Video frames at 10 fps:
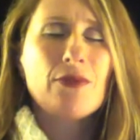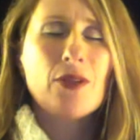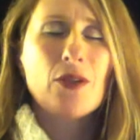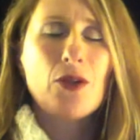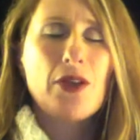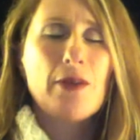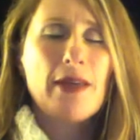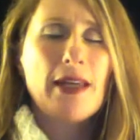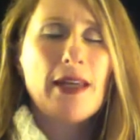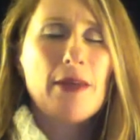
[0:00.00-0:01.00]
or they
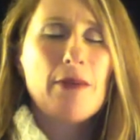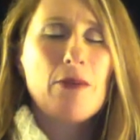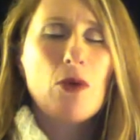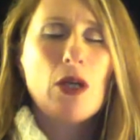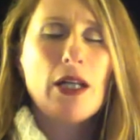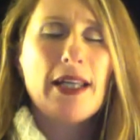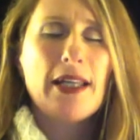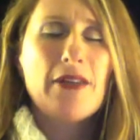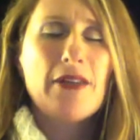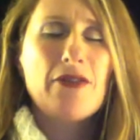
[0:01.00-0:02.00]
may be more like
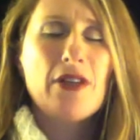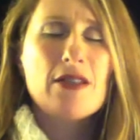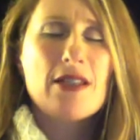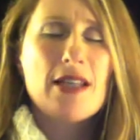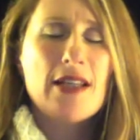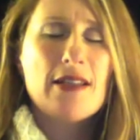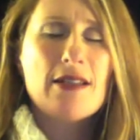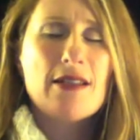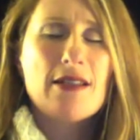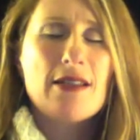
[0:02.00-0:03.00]
a felt
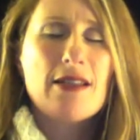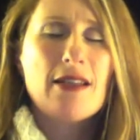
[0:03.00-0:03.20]
sense.